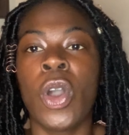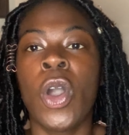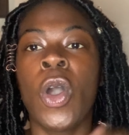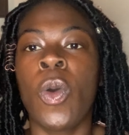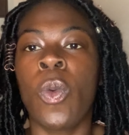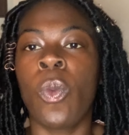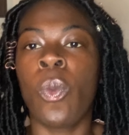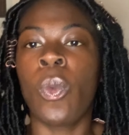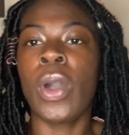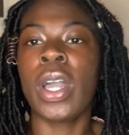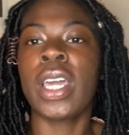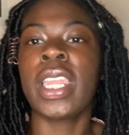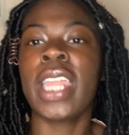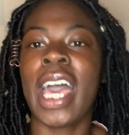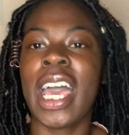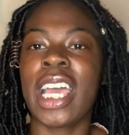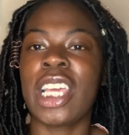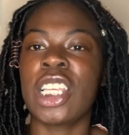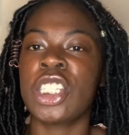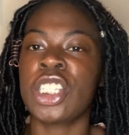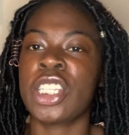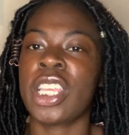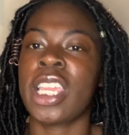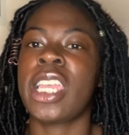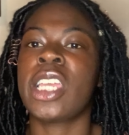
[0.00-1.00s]
what has
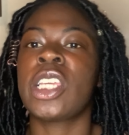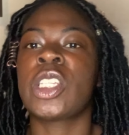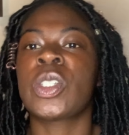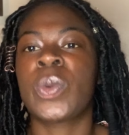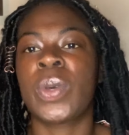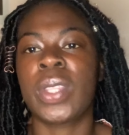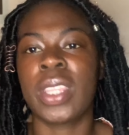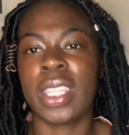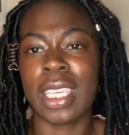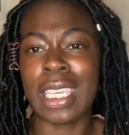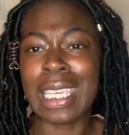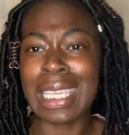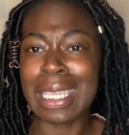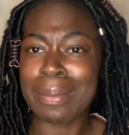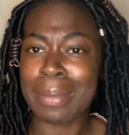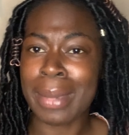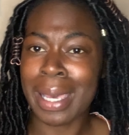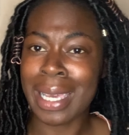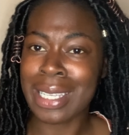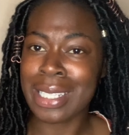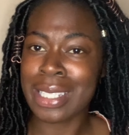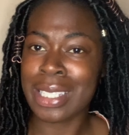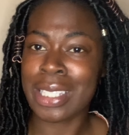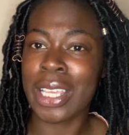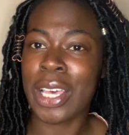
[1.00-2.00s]
changed within
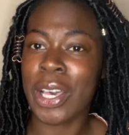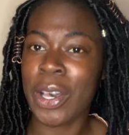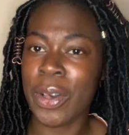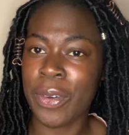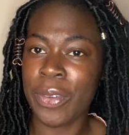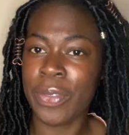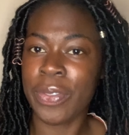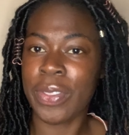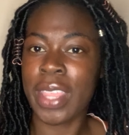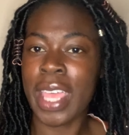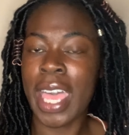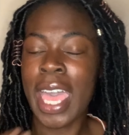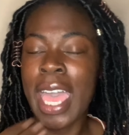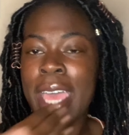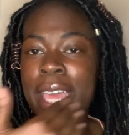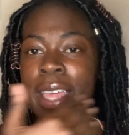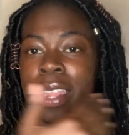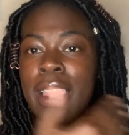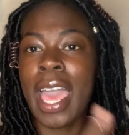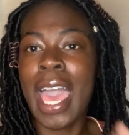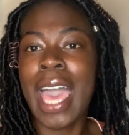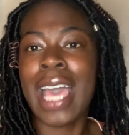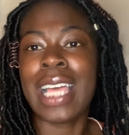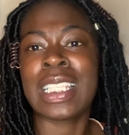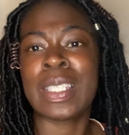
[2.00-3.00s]
myself that
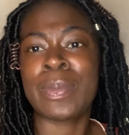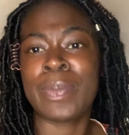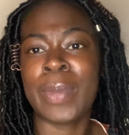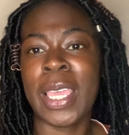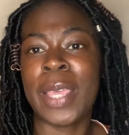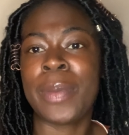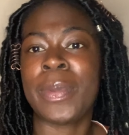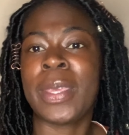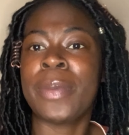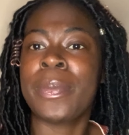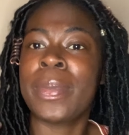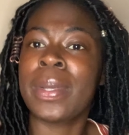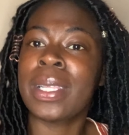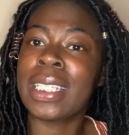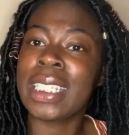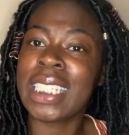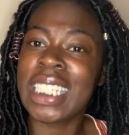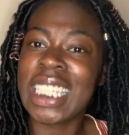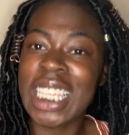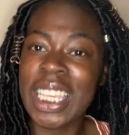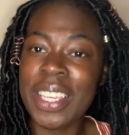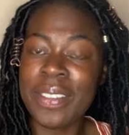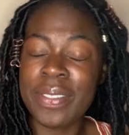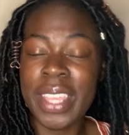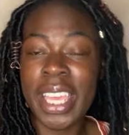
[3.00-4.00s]
has made me
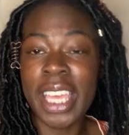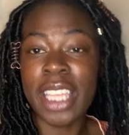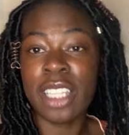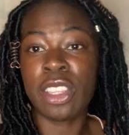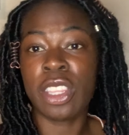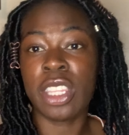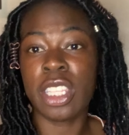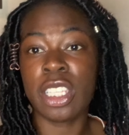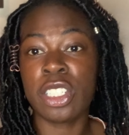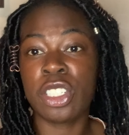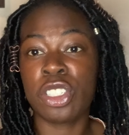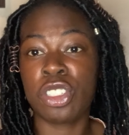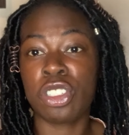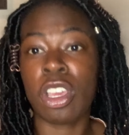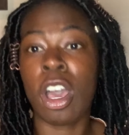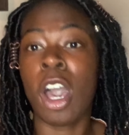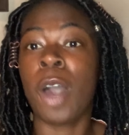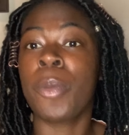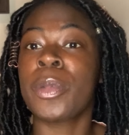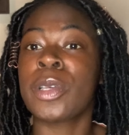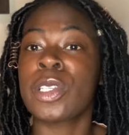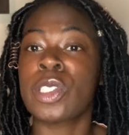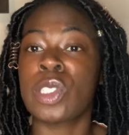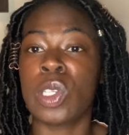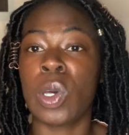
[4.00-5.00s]
believe that this job
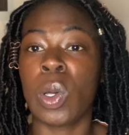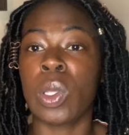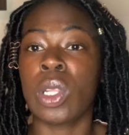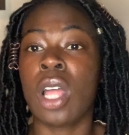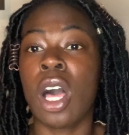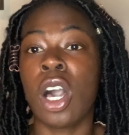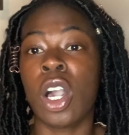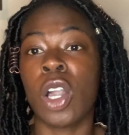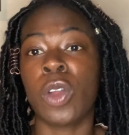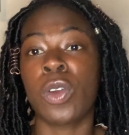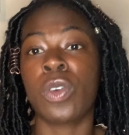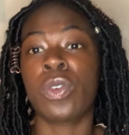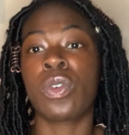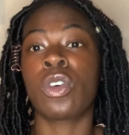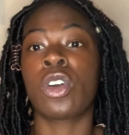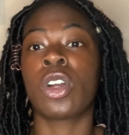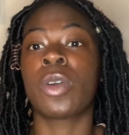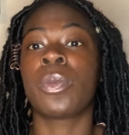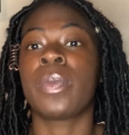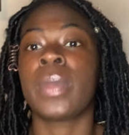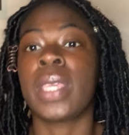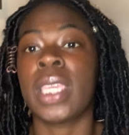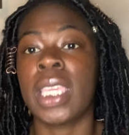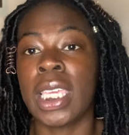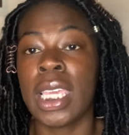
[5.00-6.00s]
is no longer for
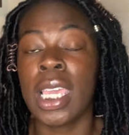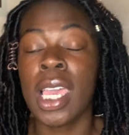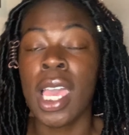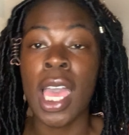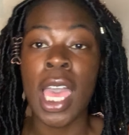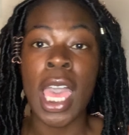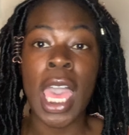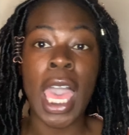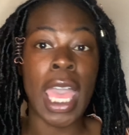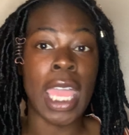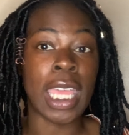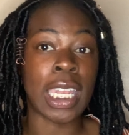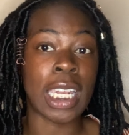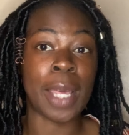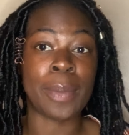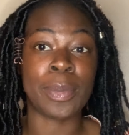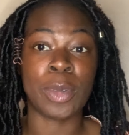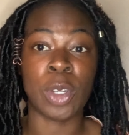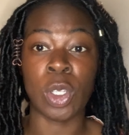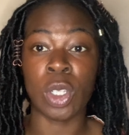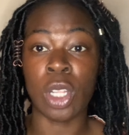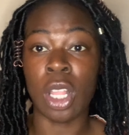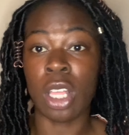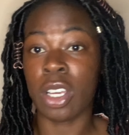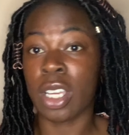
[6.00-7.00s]
me and I'm no
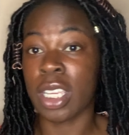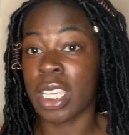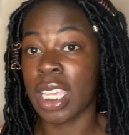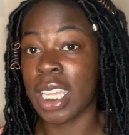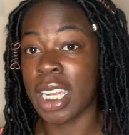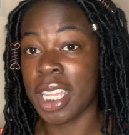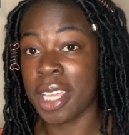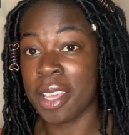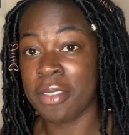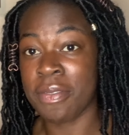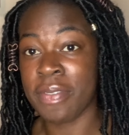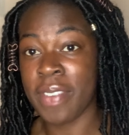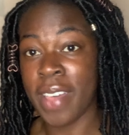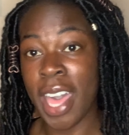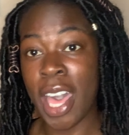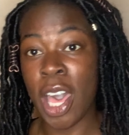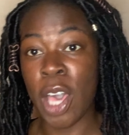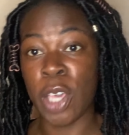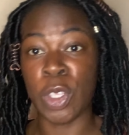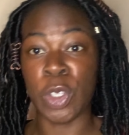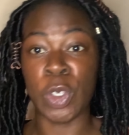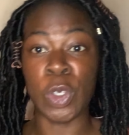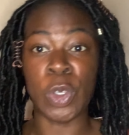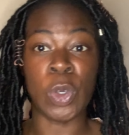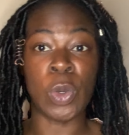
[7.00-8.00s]
longer getting
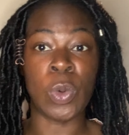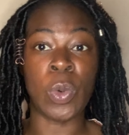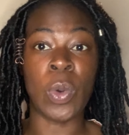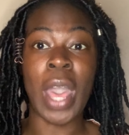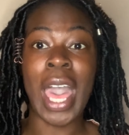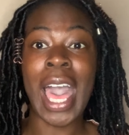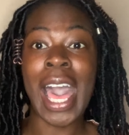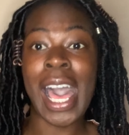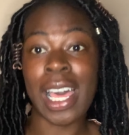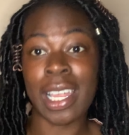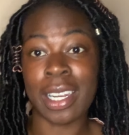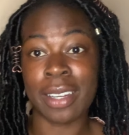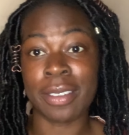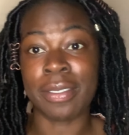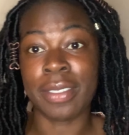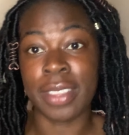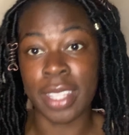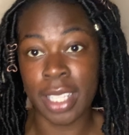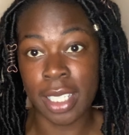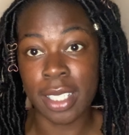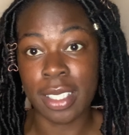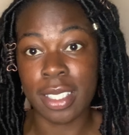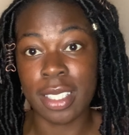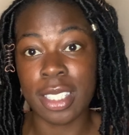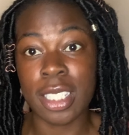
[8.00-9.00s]
value out of
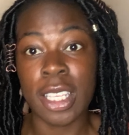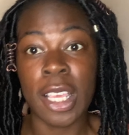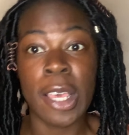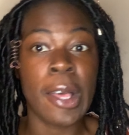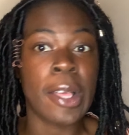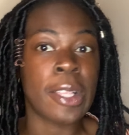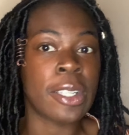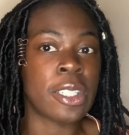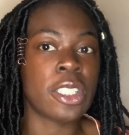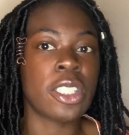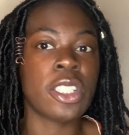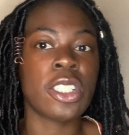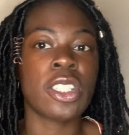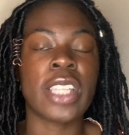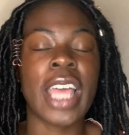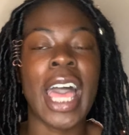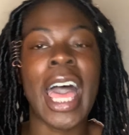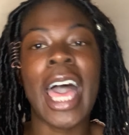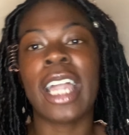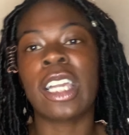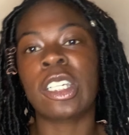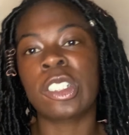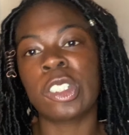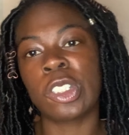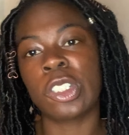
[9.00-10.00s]
this? Just
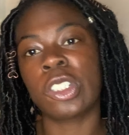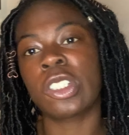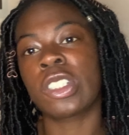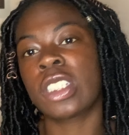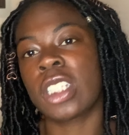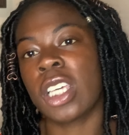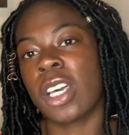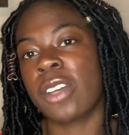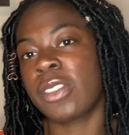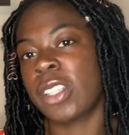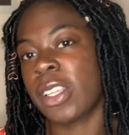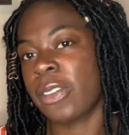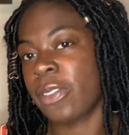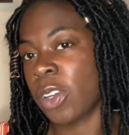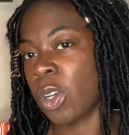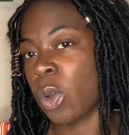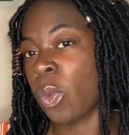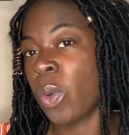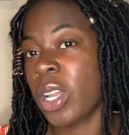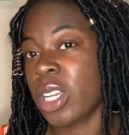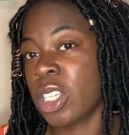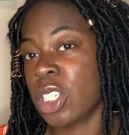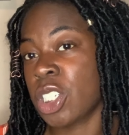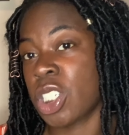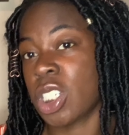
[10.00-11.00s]
ask yourself different
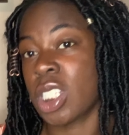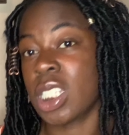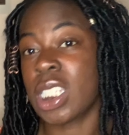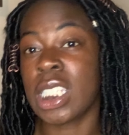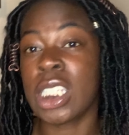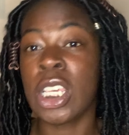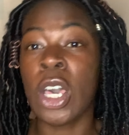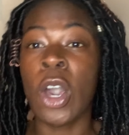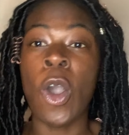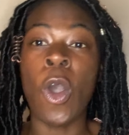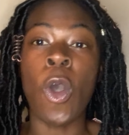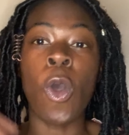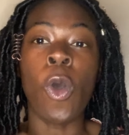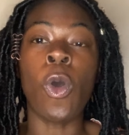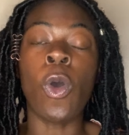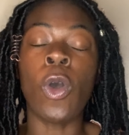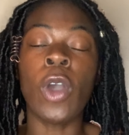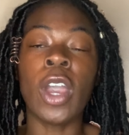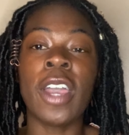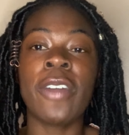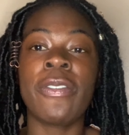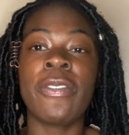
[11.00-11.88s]
questions. Or